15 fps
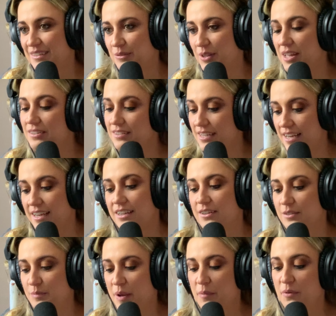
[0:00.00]
bad well, I'll see and ugly
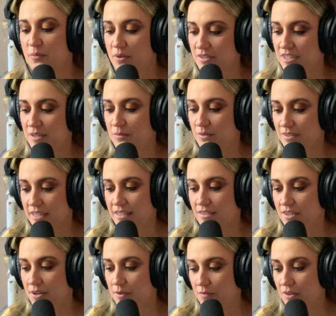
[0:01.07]
it is. Because people watching will see.
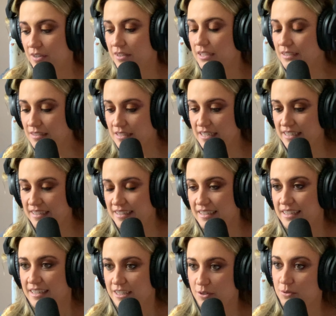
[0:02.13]
So if you're people listening, will
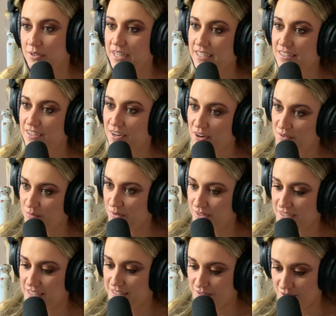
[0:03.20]
see, but you'll if, need to go and
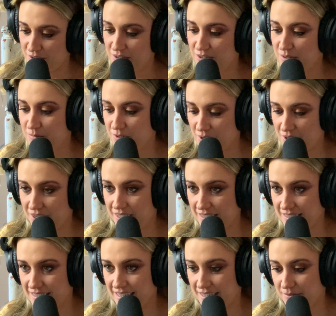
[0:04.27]
watch this on YouTube so we'll you
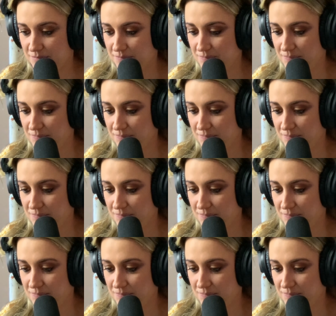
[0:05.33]
can see.